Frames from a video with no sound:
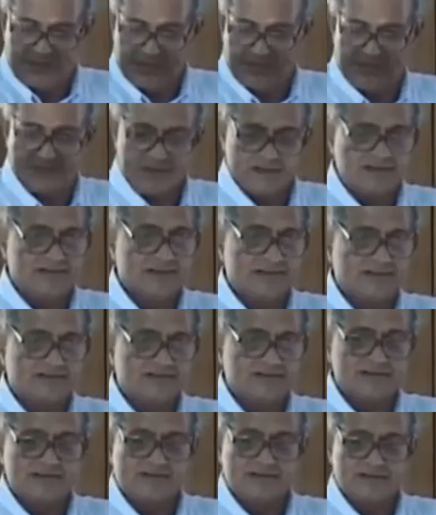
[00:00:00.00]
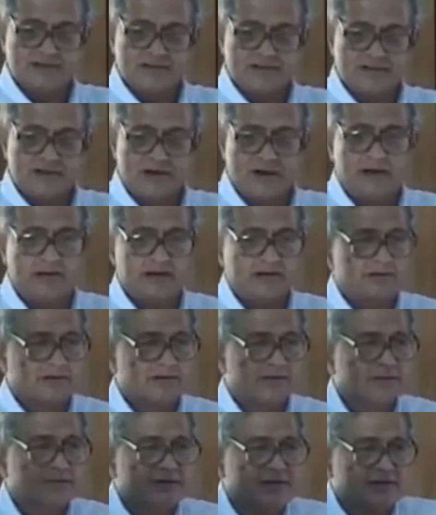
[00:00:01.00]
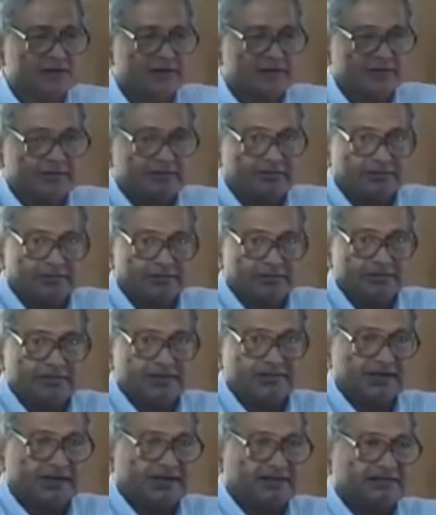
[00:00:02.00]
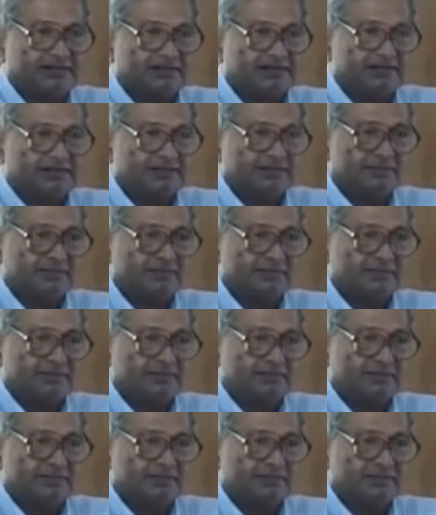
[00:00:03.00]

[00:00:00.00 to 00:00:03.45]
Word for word: about this axis or you can tilt it about this axis,